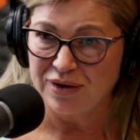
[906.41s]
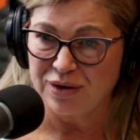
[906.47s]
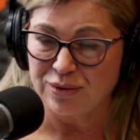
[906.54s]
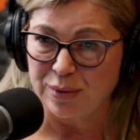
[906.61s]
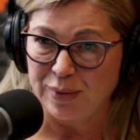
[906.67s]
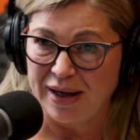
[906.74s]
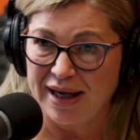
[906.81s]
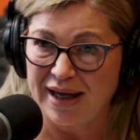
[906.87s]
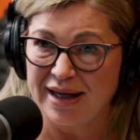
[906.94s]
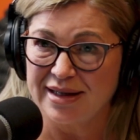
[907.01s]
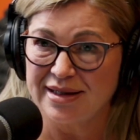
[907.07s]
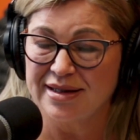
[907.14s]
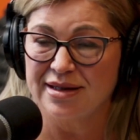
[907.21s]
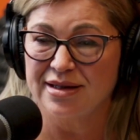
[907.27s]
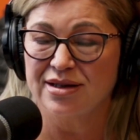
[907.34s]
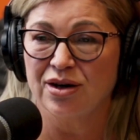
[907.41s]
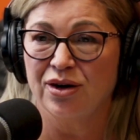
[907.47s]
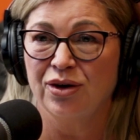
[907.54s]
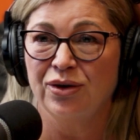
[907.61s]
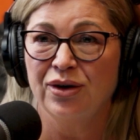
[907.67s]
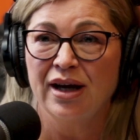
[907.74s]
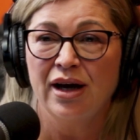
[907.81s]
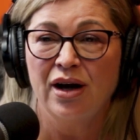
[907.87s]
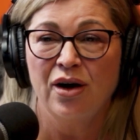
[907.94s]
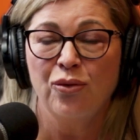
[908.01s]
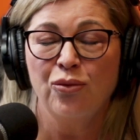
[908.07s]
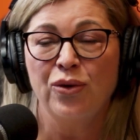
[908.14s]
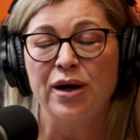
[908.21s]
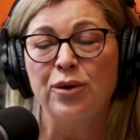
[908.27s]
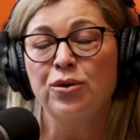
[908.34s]
for the repairs. So
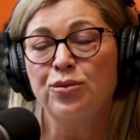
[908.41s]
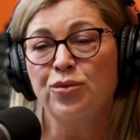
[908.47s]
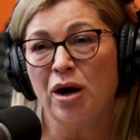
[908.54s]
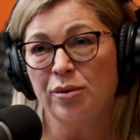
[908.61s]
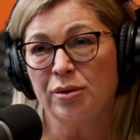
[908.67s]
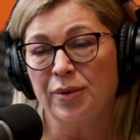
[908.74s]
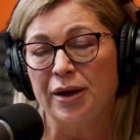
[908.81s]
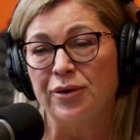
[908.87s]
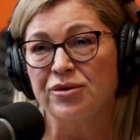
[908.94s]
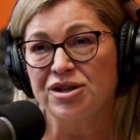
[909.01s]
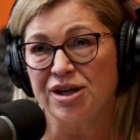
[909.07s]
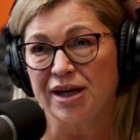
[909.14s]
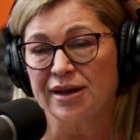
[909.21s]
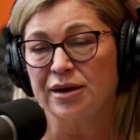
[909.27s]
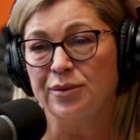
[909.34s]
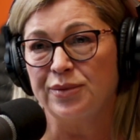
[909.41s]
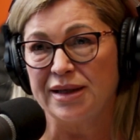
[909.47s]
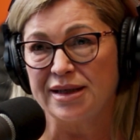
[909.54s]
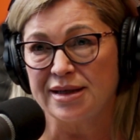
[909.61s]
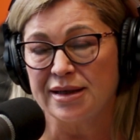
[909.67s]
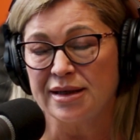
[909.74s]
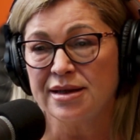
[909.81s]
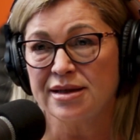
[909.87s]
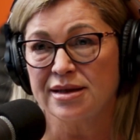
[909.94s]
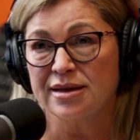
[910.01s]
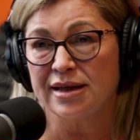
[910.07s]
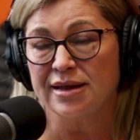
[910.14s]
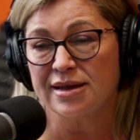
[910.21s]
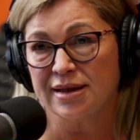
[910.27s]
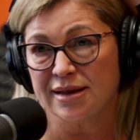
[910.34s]
we would probably reject the business
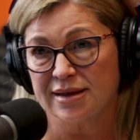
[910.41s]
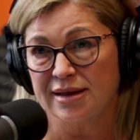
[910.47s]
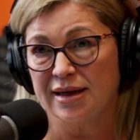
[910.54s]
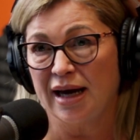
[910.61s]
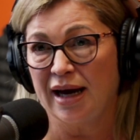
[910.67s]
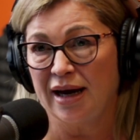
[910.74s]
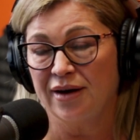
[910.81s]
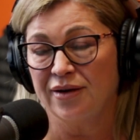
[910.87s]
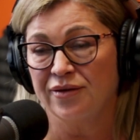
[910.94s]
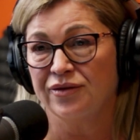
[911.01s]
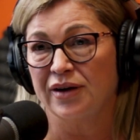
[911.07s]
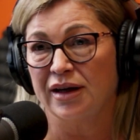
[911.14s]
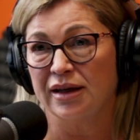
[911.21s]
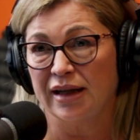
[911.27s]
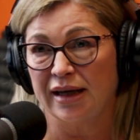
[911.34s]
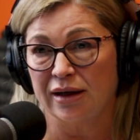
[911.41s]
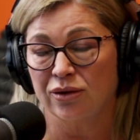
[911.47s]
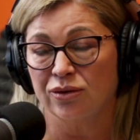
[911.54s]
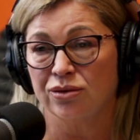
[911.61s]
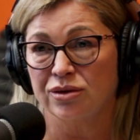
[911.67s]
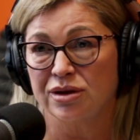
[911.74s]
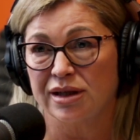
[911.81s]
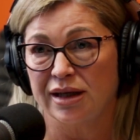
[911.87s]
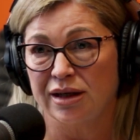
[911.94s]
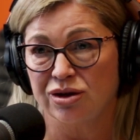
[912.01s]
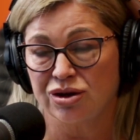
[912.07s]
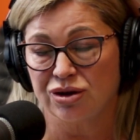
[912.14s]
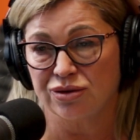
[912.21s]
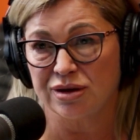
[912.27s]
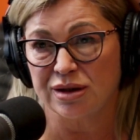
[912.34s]
that doesn't have a landlord
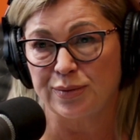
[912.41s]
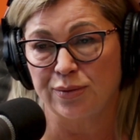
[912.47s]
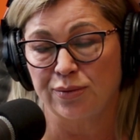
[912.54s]
insurance